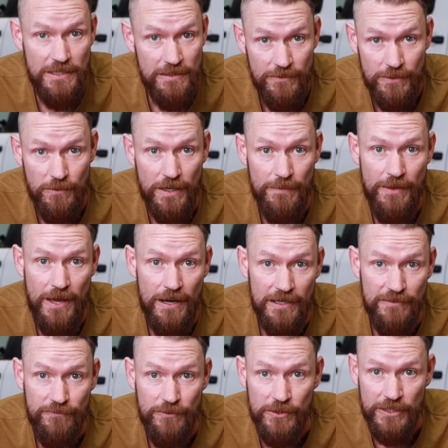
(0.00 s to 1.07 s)
Even when I'm not
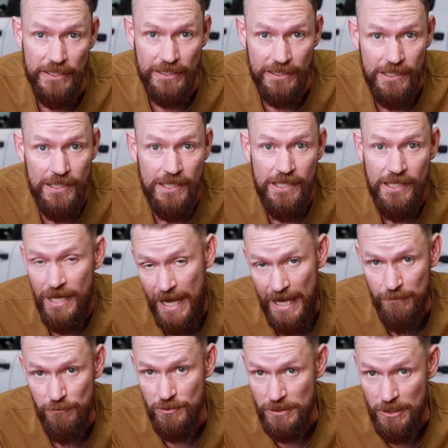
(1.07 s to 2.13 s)
off-roading,
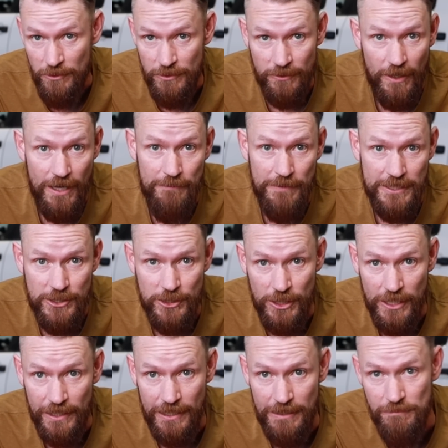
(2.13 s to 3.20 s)
I will go and grab my truck